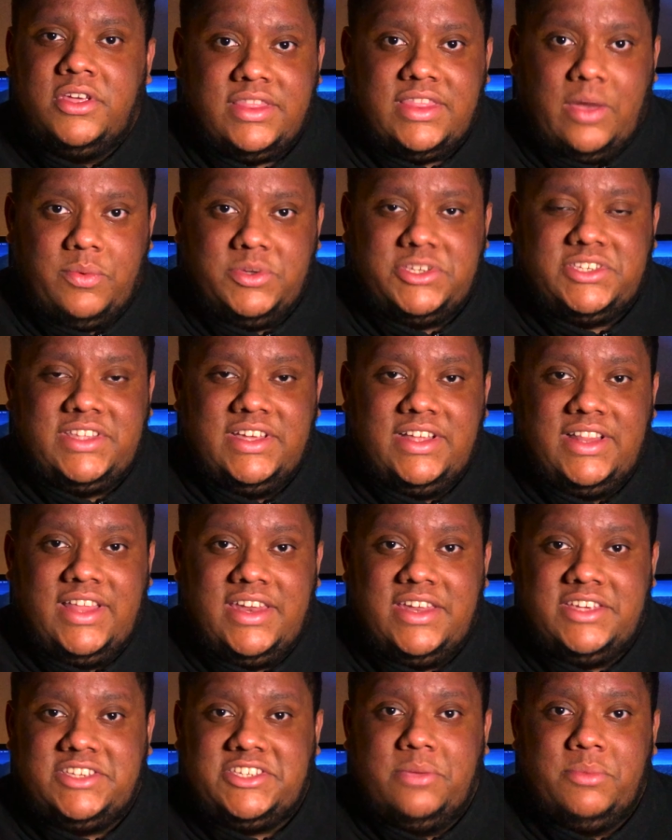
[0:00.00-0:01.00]
that we're still in a
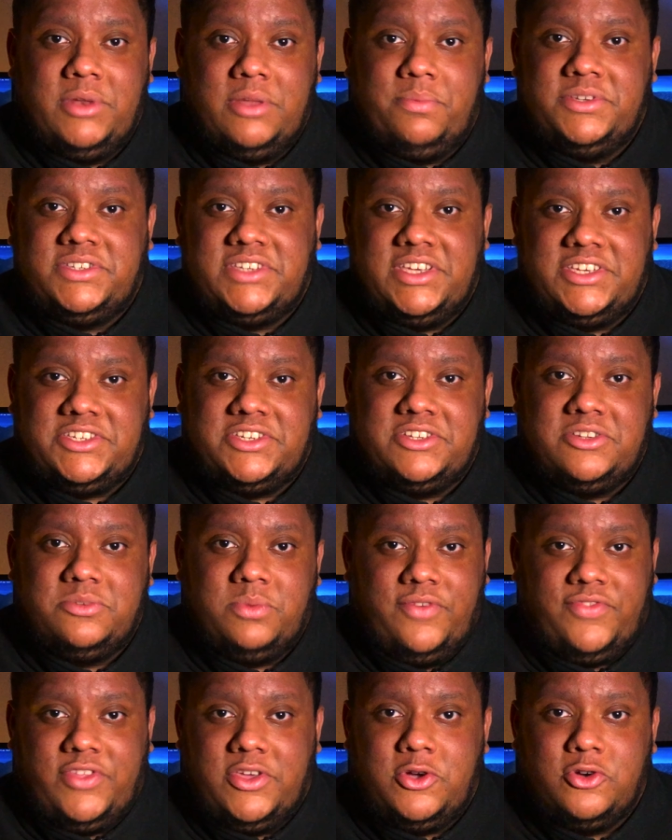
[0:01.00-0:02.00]
similar position
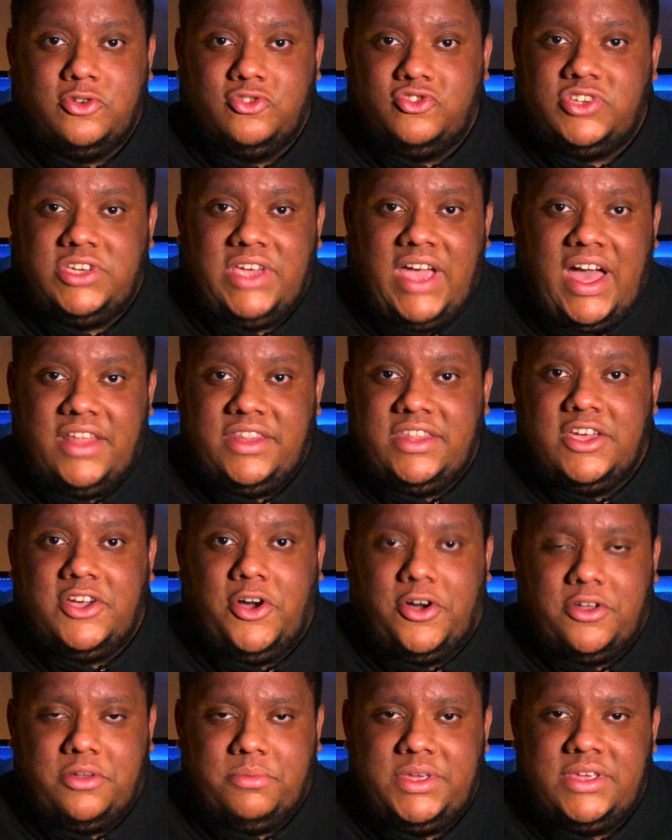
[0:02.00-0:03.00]
with the country and the
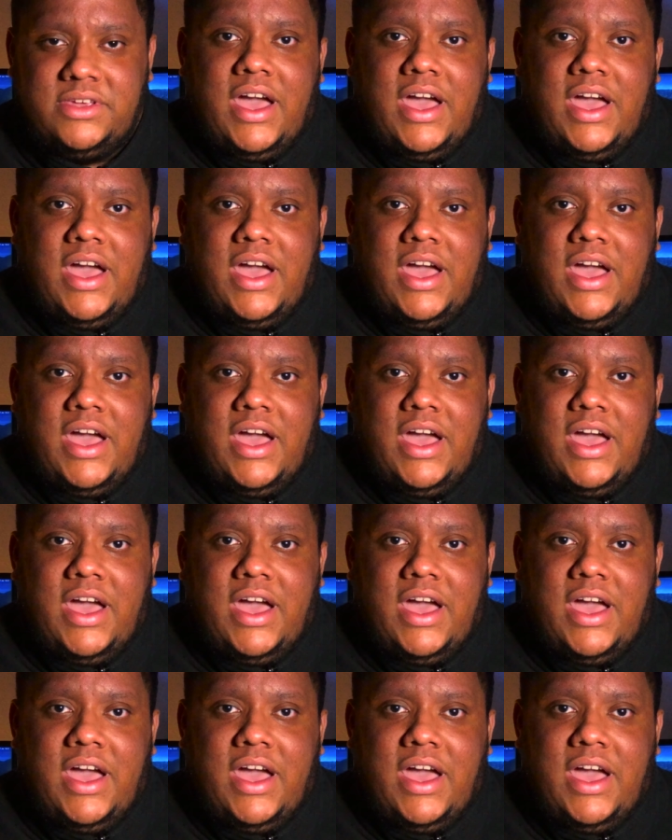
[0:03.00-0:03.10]
economy,